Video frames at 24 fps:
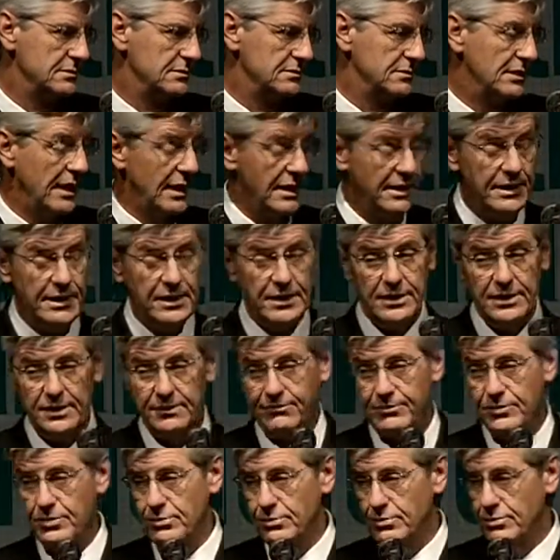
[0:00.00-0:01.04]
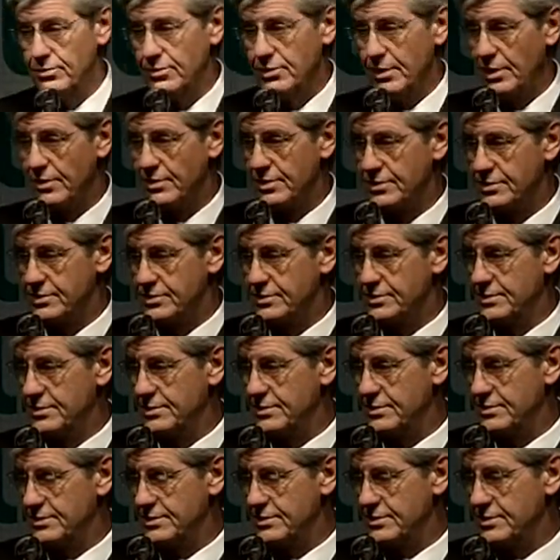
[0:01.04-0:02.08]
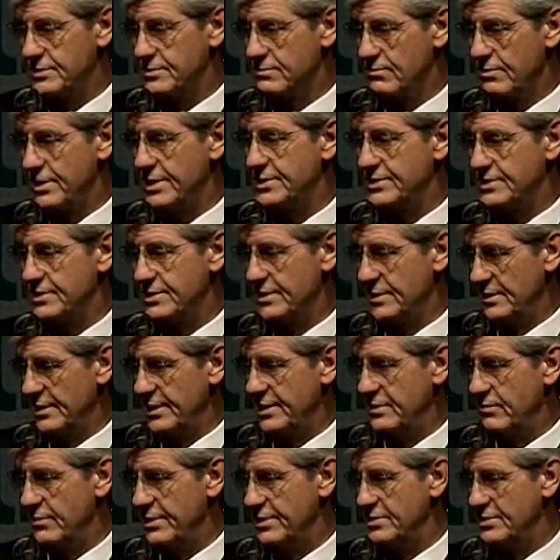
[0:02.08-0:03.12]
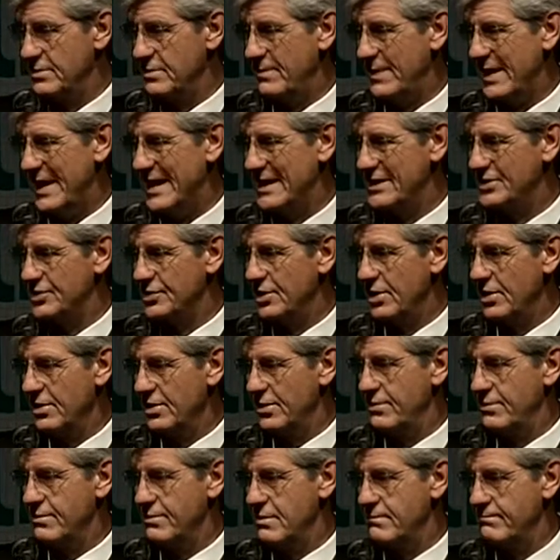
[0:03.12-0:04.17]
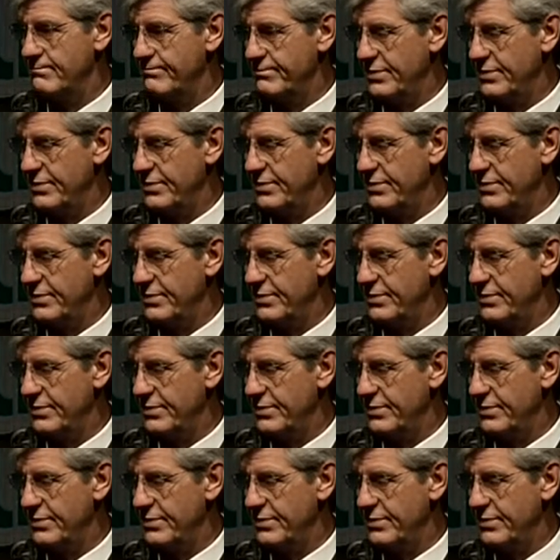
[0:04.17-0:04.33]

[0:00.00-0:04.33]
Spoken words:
Now, if you noticed, just recently we surpassed $100